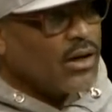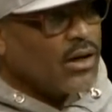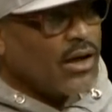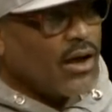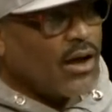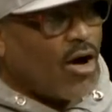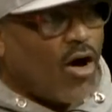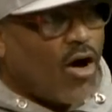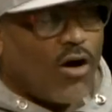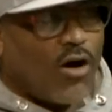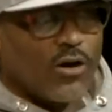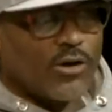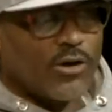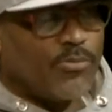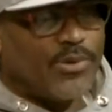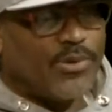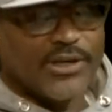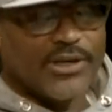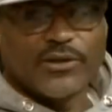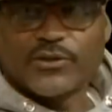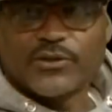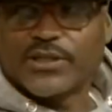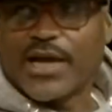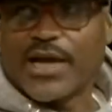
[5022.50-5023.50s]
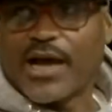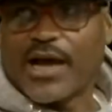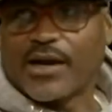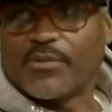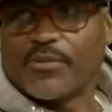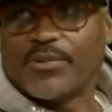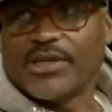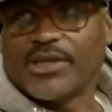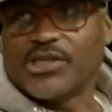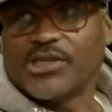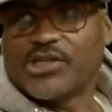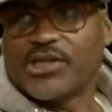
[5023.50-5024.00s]
all the bills got to
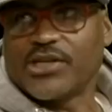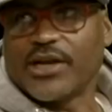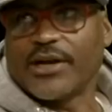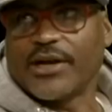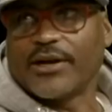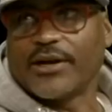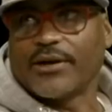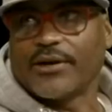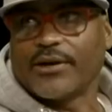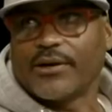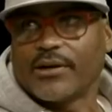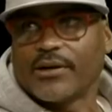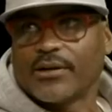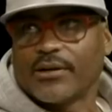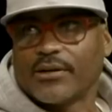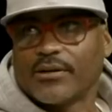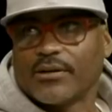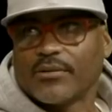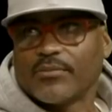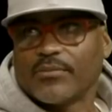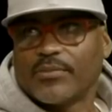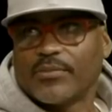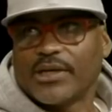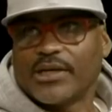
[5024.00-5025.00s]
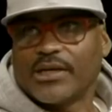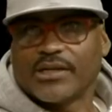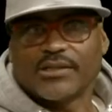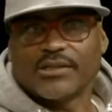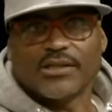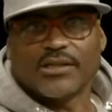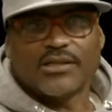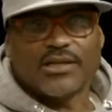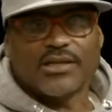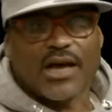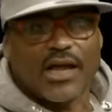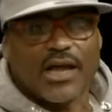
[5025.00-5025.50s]
be shared because
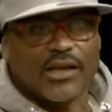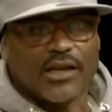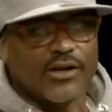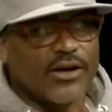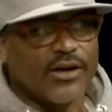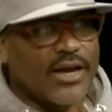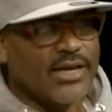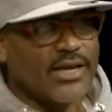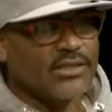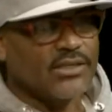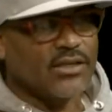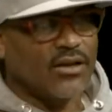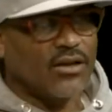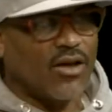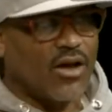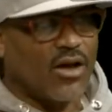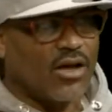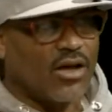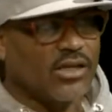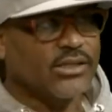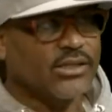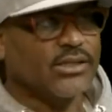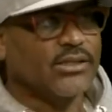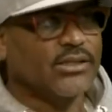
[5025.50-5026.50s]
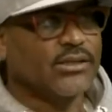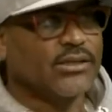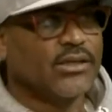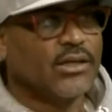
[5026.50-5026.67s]
the dollar has lost